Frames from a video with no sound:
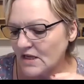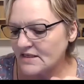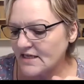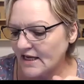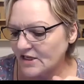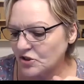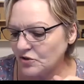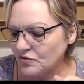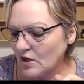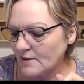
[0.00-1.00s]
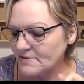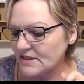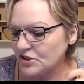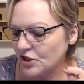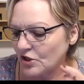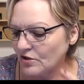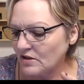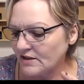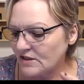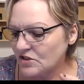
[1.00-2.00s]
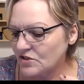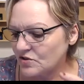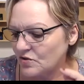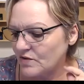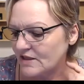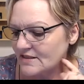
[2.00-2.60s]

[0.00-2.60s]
Take 2 drops internally to soothe